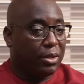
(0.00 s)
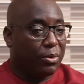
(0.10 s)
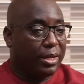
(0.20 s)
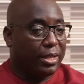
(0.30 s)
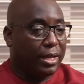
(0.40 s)
they
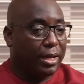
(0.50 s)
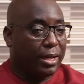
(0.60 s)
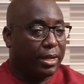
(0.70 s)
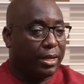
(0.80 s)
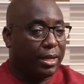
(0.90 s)
were
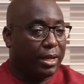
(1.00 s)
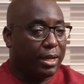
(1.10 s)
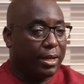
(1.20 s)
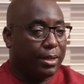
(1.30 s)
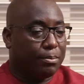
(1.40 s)
there
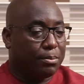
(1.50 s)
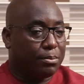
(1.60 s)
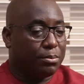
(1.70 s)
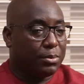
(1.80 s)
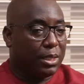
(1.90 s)

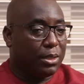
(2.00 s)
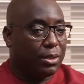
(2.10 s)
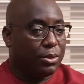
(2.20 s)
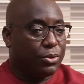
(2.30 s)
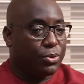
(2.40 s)

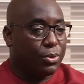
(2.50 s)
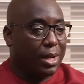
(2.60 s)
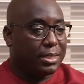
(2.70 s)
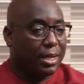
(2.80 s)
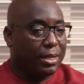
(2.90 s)
to
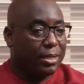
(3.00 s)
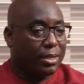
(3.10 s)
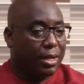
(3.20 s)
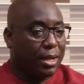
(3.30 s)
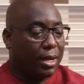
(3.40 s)

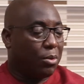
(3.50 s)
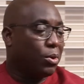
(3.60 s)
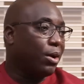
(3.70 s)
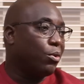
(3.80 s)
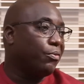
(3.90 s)
attend a
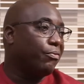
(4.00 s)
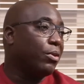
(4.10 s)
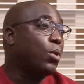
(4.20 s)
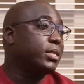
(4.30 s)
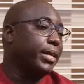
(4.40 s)
water
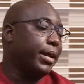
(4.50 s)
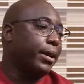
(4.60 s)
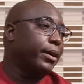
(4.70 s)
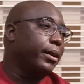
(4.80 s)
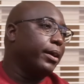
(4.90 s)
conference, WATEC,
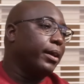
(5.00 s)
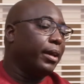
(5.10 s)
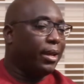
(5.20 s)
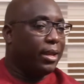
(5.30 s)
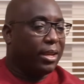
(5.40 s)

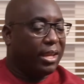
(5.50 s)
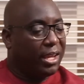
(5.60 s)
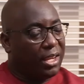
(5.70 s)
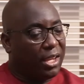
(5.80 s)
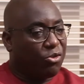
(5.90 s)

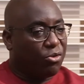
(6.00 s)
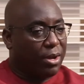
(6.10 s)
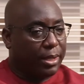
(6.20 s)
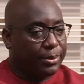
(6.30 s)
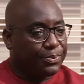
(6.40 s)
in
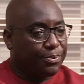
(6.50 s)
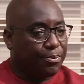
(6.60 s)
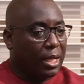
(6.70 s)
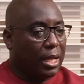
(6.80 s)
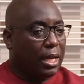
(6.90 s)
Israel.
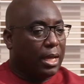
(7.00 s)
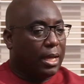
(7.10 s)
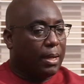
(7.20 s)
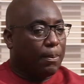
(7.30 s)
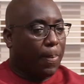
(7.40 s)

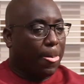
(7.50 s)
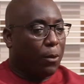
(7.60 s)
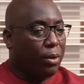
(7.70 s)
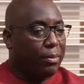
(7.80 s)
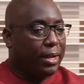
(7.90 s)

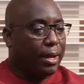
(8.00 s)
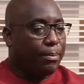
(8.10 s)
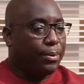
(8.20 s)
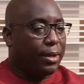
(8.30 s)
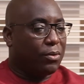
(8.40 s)
We met
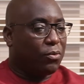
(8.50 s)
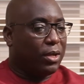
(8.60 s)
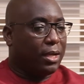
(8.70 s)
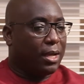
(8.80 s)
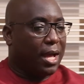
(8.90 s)
up and
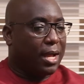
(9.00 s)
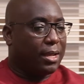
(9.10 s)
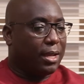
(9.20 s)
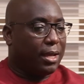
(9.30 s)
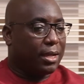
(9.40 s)
we had
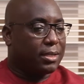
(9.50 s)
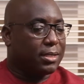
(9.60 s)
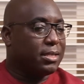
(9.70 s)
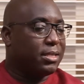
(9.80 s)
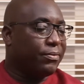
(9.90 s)

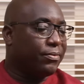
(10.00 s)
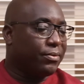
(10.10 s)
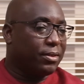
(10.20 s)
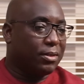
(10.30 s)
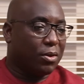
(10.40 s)
extensive
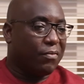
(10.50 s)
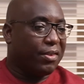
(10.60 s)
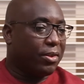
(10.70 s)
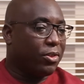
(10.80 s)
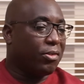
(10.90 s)

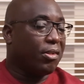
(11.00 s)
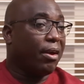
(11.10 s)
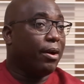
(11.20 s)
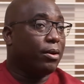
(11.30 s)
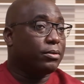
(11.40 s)
conversations
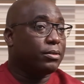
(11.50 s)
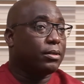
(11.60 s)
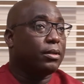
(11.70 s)
around